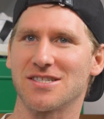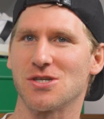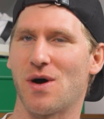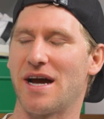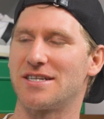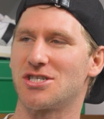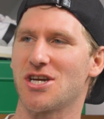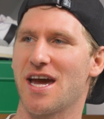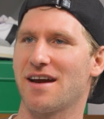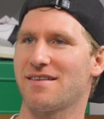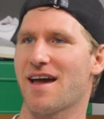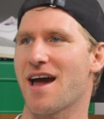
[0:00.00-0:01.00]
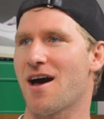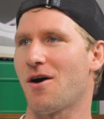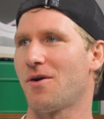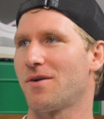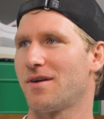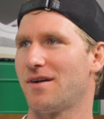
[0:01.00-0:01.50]
So I checked
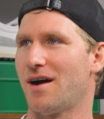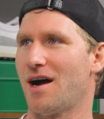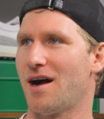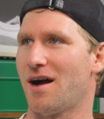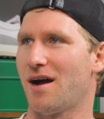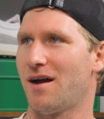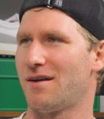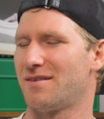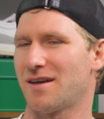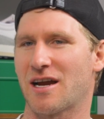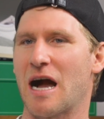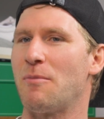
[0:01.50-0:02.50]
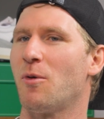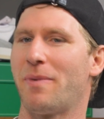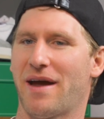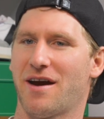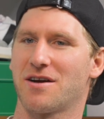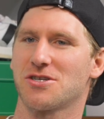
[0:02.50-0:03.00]
out a couple
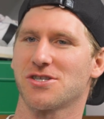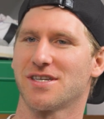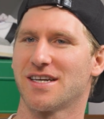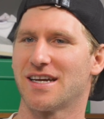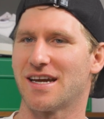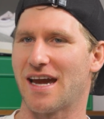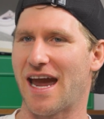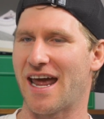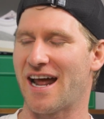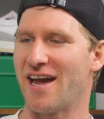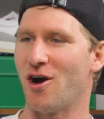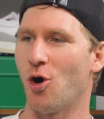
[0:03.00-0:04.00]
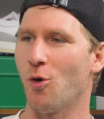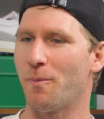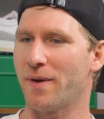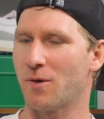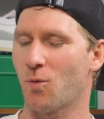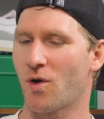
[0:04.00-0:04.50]
pairs, and I
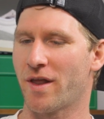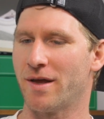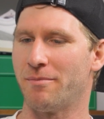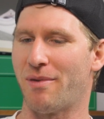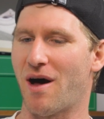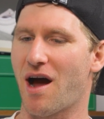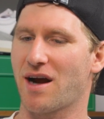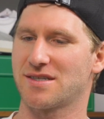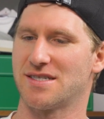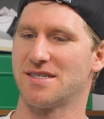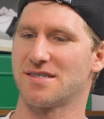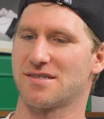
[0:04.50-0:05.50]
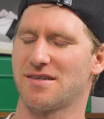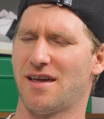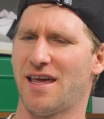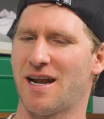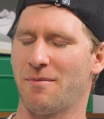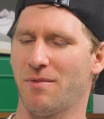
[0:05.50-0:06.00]
opened one of the boxes,
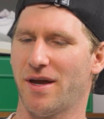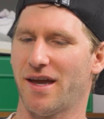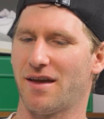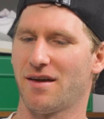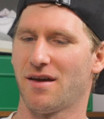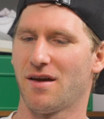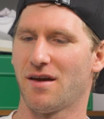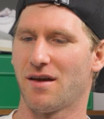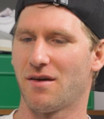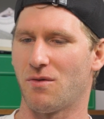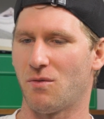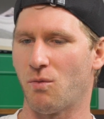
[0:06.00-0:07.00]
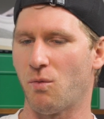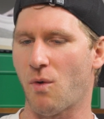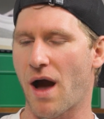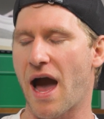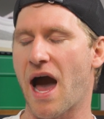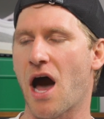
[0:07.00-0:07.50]
and I'm like,
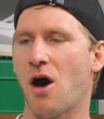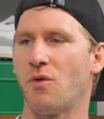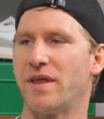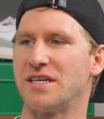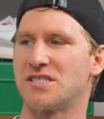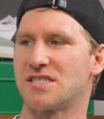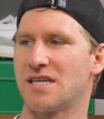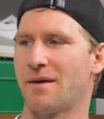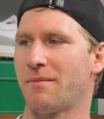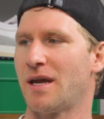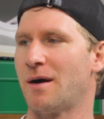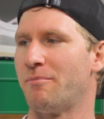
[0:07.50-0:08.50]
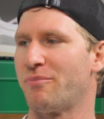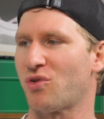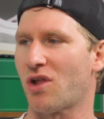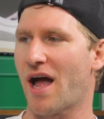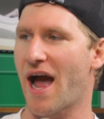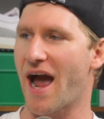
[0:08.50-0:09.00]
wow, they sent me a
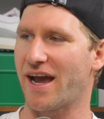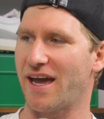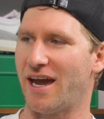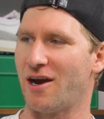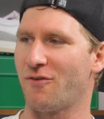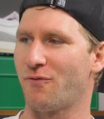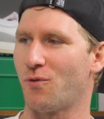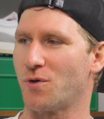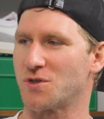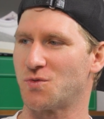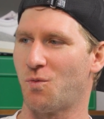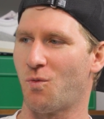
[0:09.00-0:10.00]
black Air Force